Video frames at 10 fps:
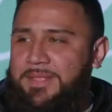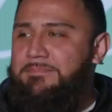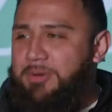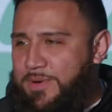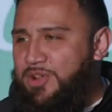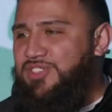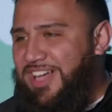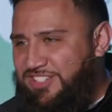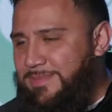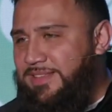but we know you
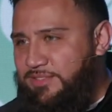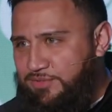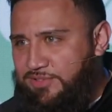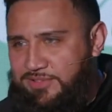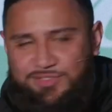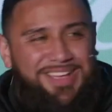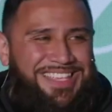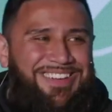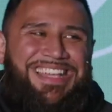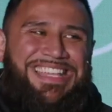got your mysteries. You got,
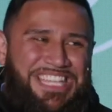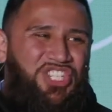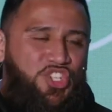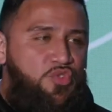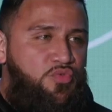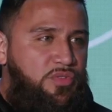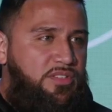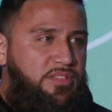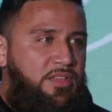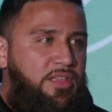you got issues.
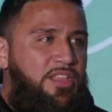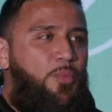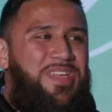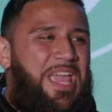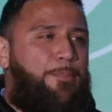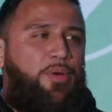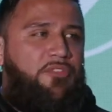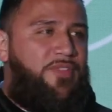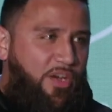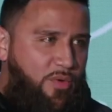We can't put our
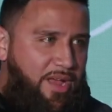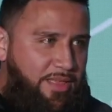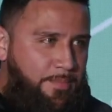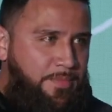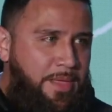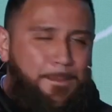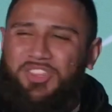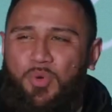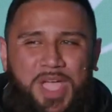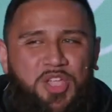finger on it, but
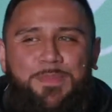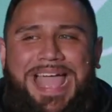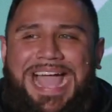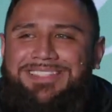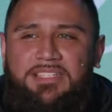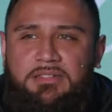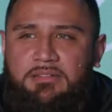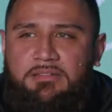the way you be acting,